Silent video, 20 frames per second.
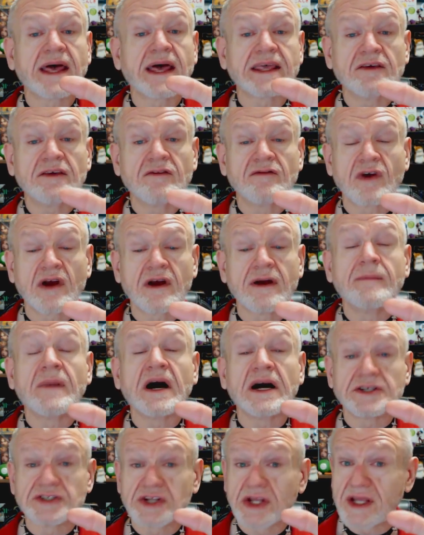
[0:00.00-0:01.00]
Thank you very
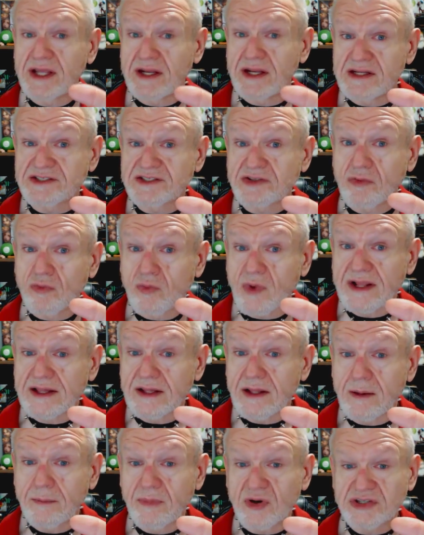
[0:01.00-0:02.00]
much. It is
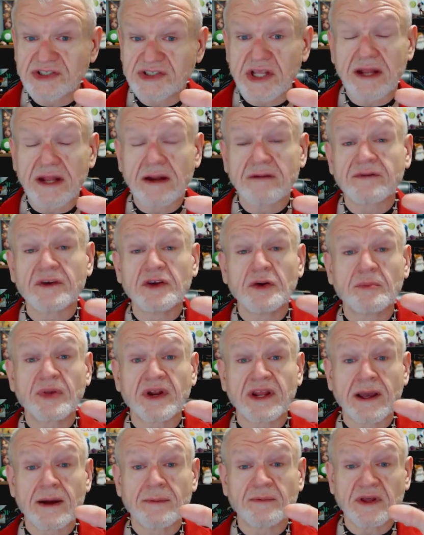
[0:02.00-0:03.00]
greatly appreciated for you
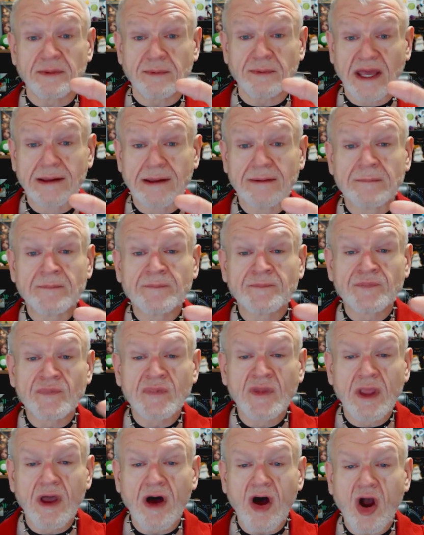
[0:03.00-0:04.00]
putting up with me.
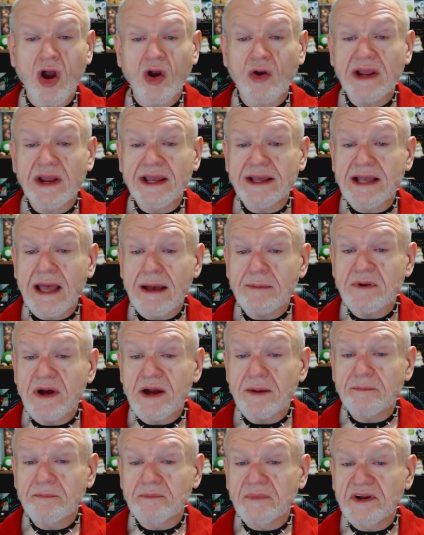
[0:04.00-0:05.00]
Ari
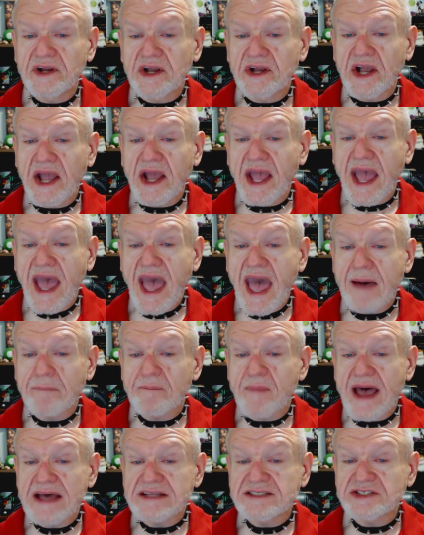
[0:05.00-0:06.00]
Kappa,
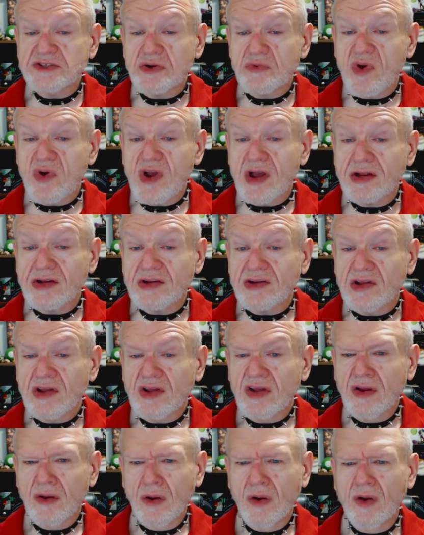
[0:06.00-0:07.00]
Capasterot?
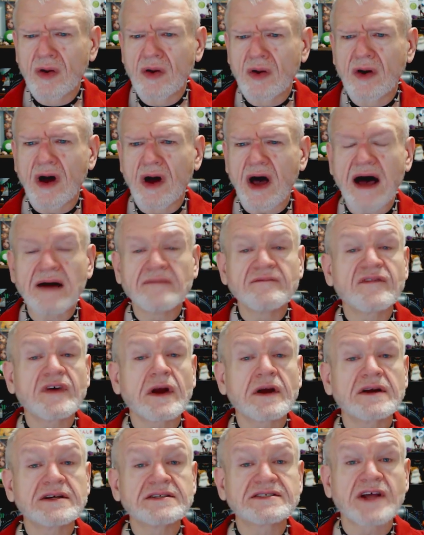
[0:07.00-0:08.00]
I'm
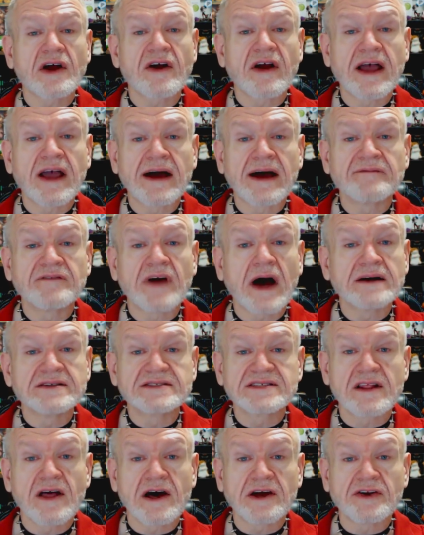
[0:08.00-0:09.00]
very sorry I've, I
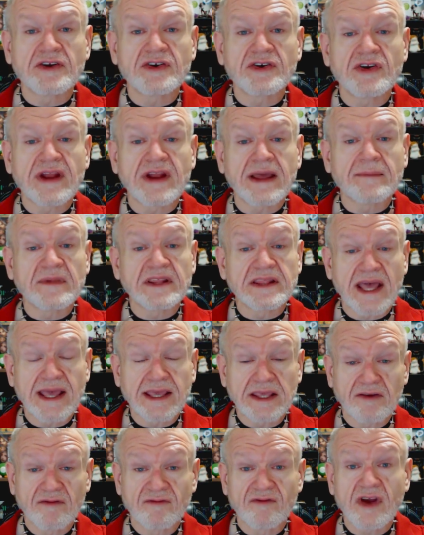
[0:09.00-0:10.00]
slaughtered your name, but
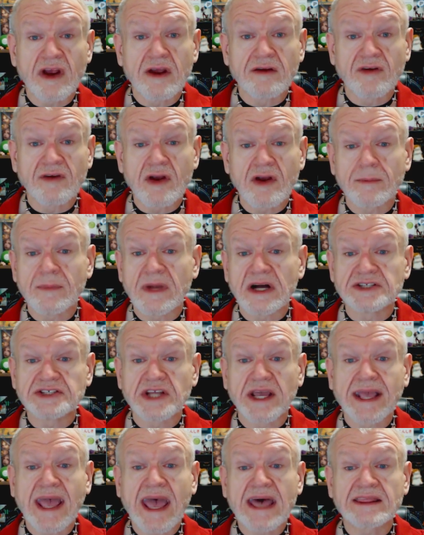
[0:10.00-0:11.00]
thank you very, very
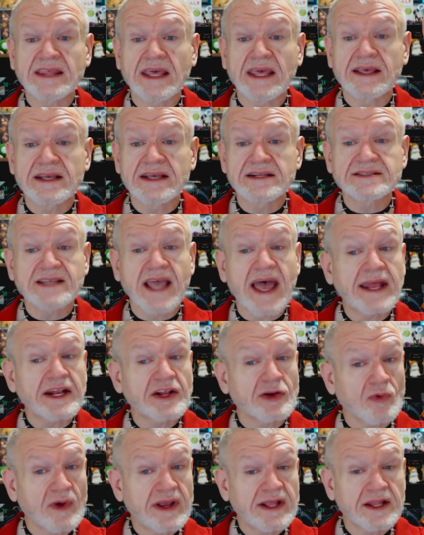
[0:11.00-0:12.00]
much. And Kathy
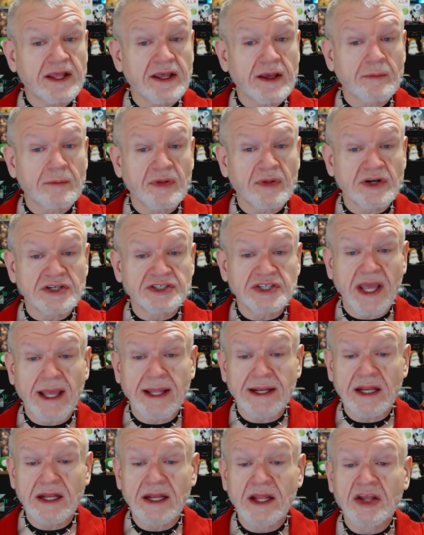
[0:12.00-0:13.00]
Kitskat, greatly
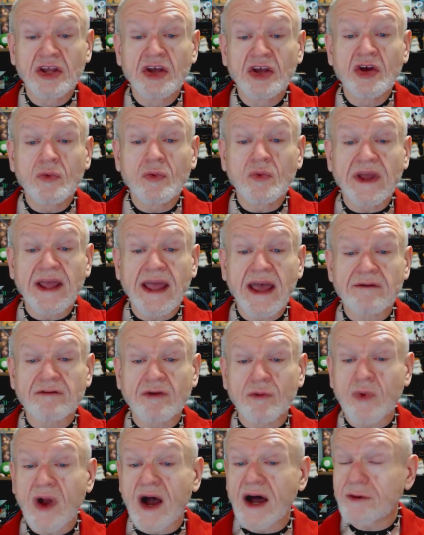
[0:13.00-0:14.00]
appreciate it. We
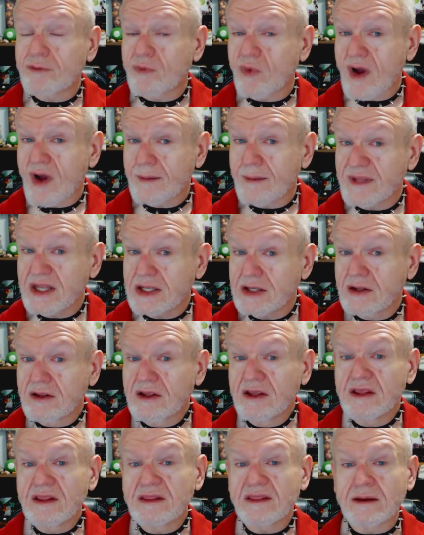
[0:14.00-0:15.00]
have Rod Rahman,
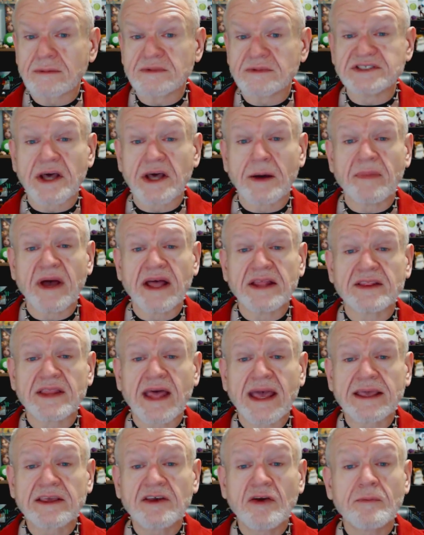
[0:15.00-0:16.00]
thumbs up and
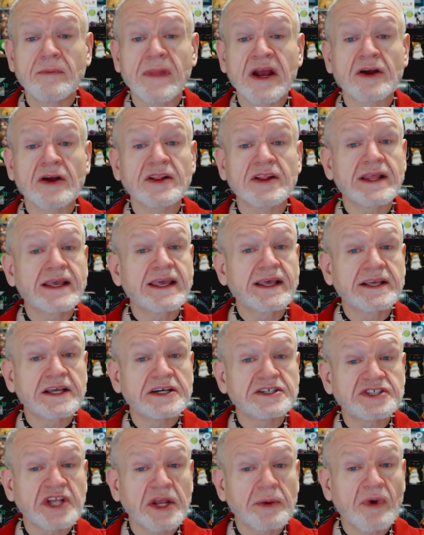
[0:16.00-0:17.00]
thank you. Marilee
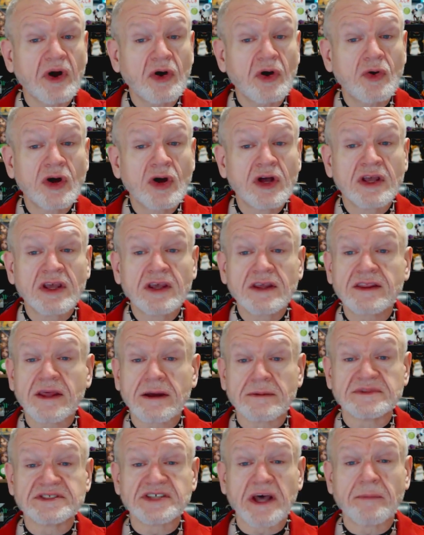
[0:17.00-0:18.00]
Kashiro,
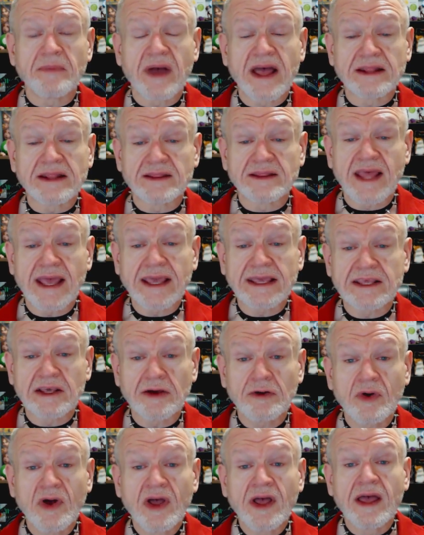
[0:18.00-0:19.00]
thumbs up and thank
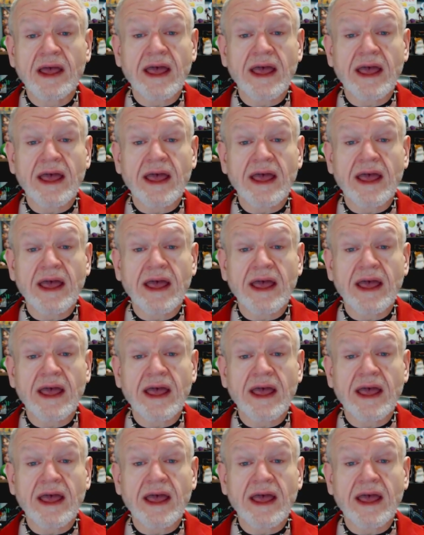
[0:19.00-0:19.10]
you.